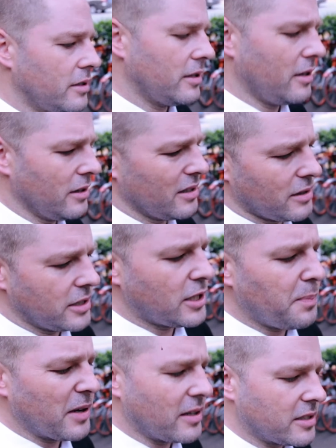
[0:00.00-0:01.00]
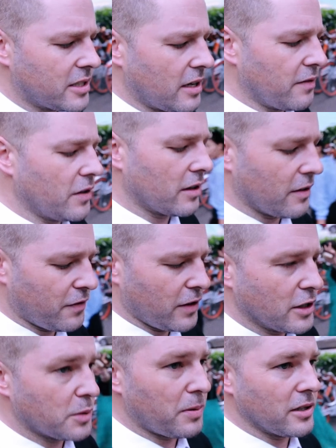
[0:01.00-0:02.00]
You know, the typical stuff that the
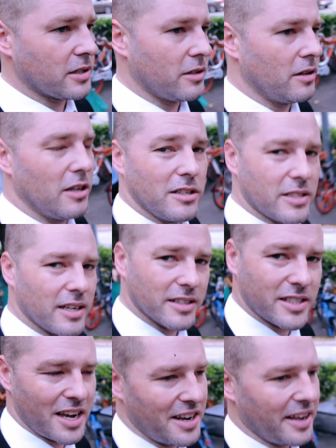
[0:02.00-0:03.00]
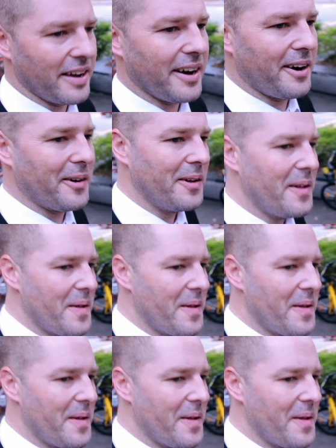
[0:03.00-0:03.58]
first person who learns how to say ni hao,